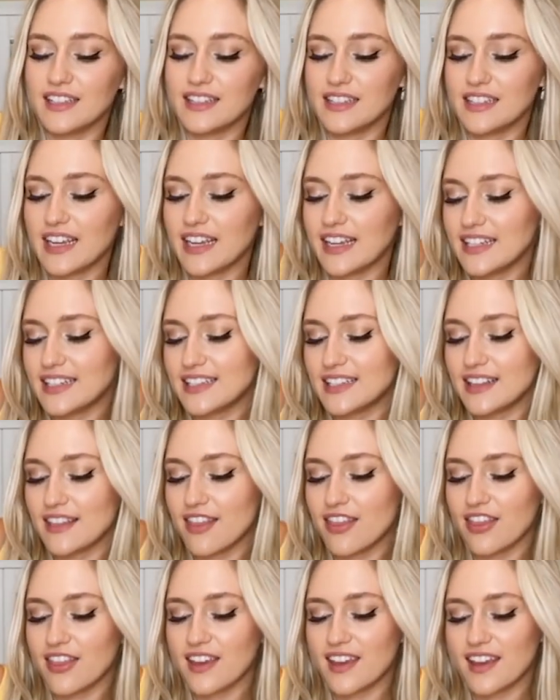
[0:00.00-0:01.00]
is nice and
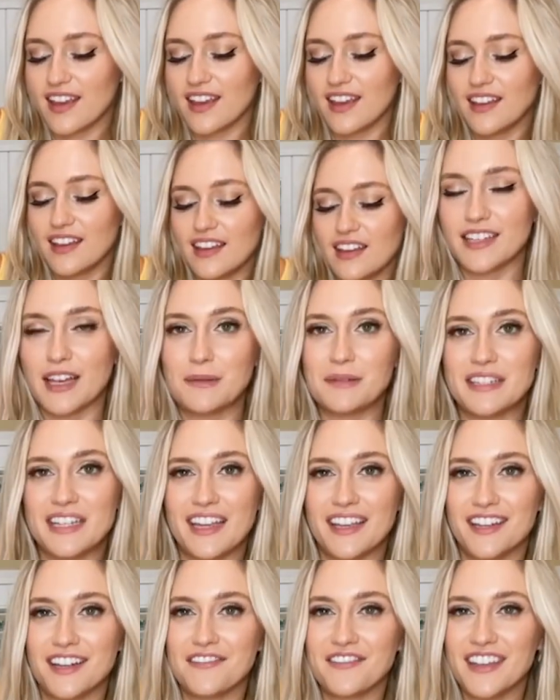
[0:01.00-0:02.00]
thick. It's time to
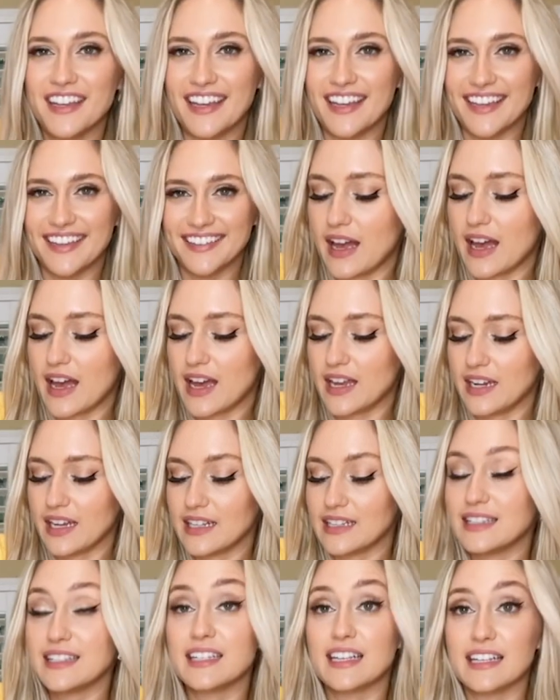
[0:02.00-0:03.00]
take it off the heat. Add
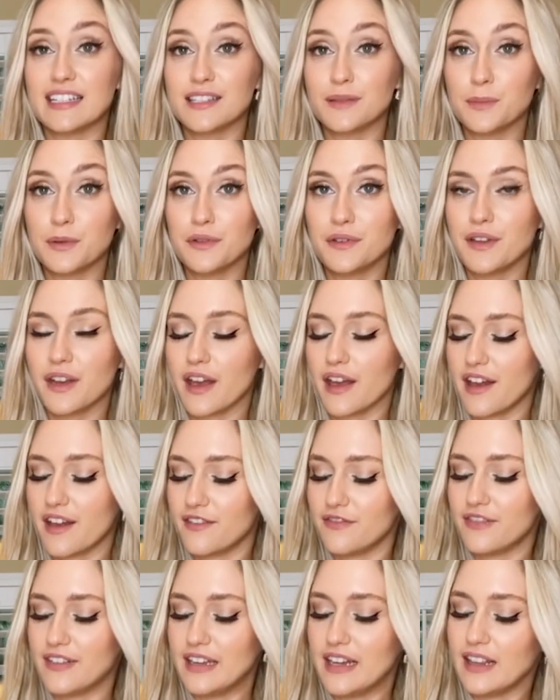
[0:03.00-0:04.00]
a teaspoon
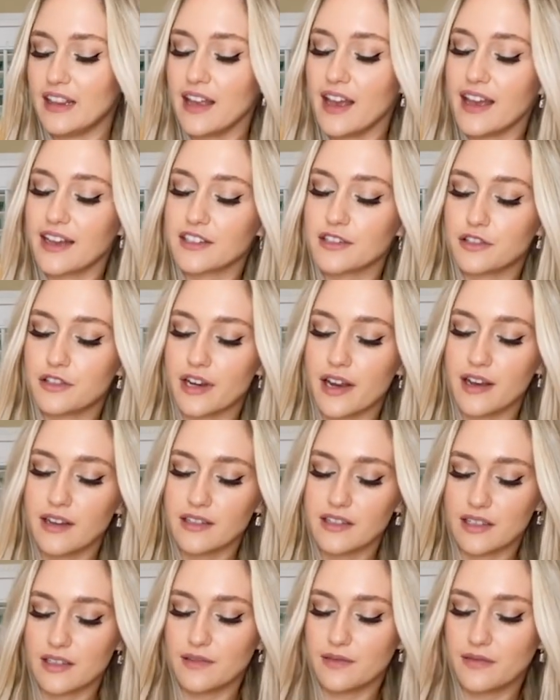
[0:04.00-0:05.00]
of vanilla
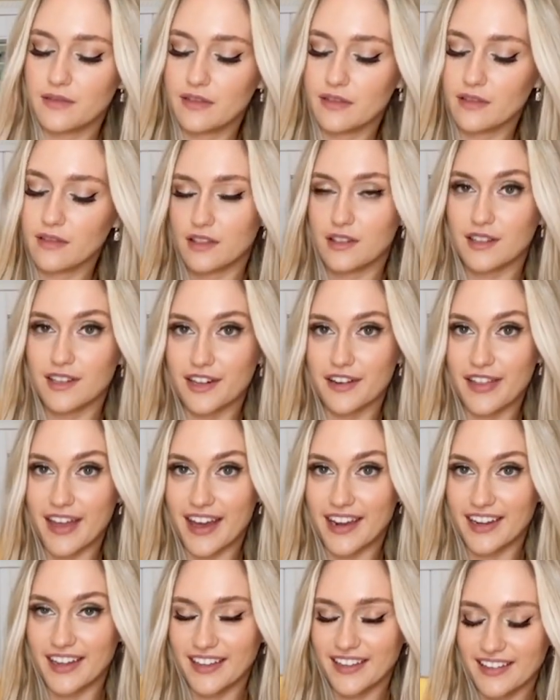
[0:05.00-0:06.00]
extract. Stir
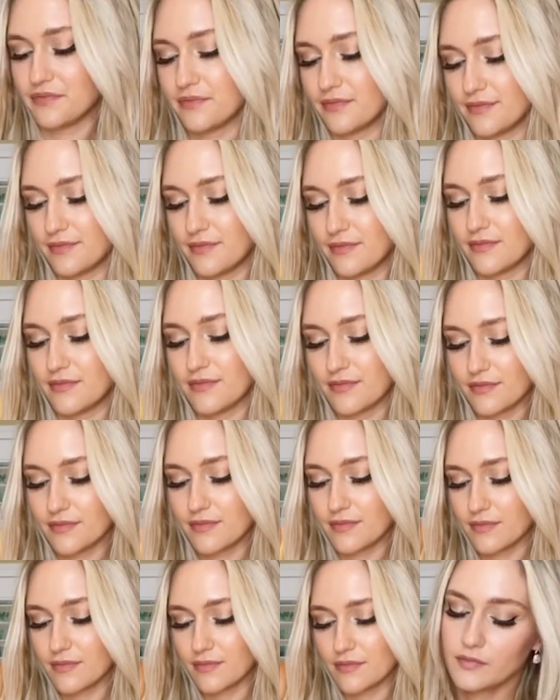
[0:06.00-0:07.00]
that in.
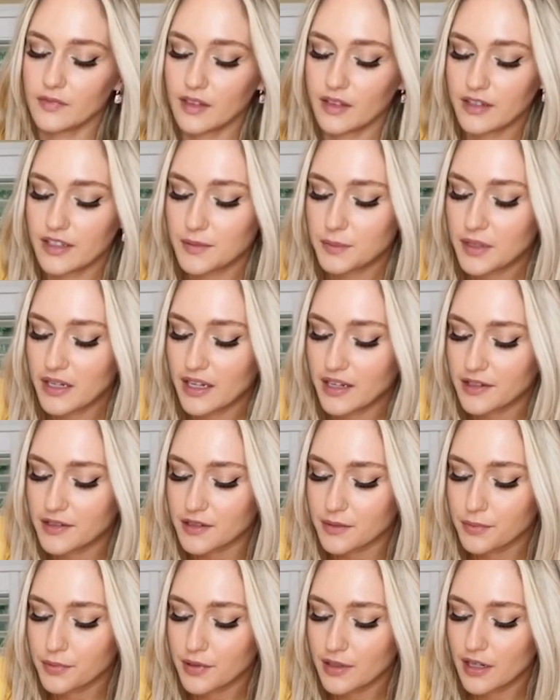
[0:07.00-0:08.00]
Now these bananas
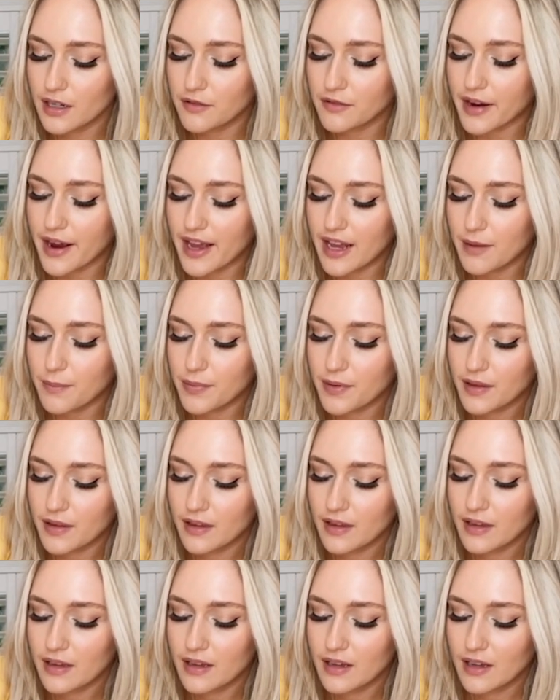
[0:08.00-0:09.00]
are pretty ripe.
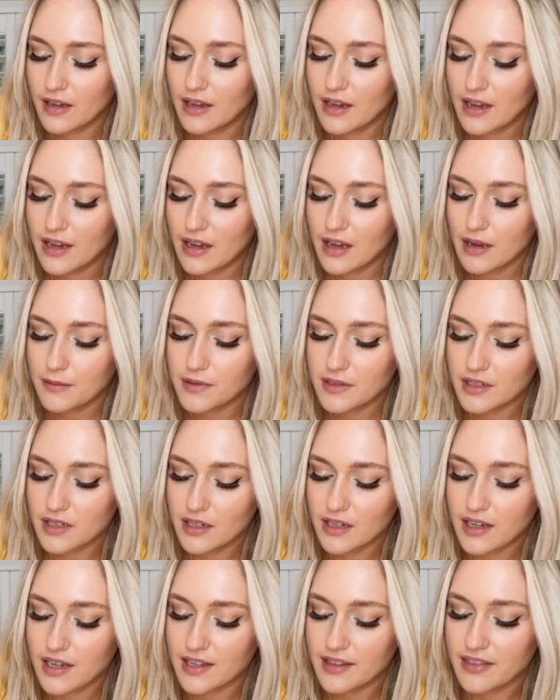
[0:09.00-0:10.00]
I'm just
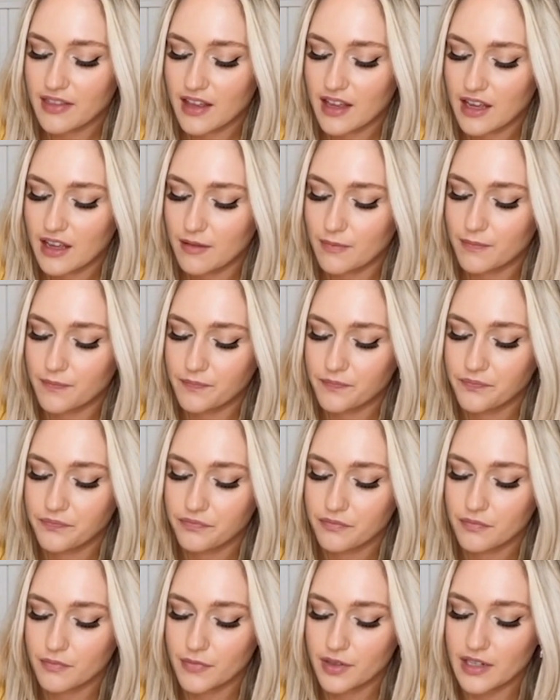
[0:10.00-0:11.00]
gonna cut them
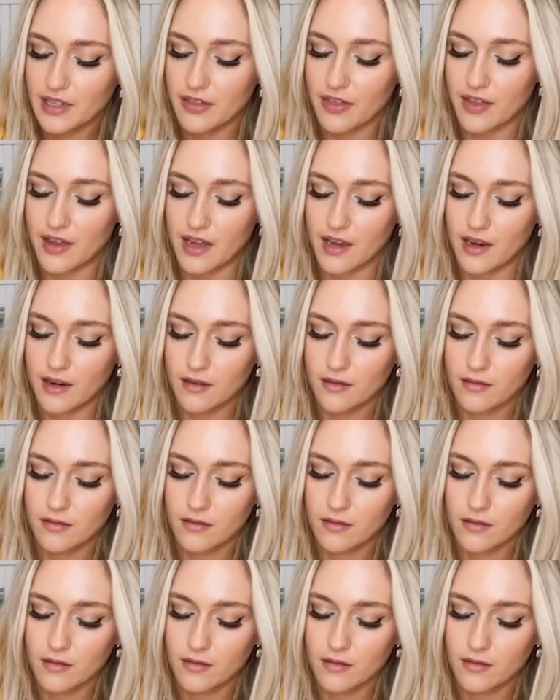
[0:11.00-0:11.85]
thin.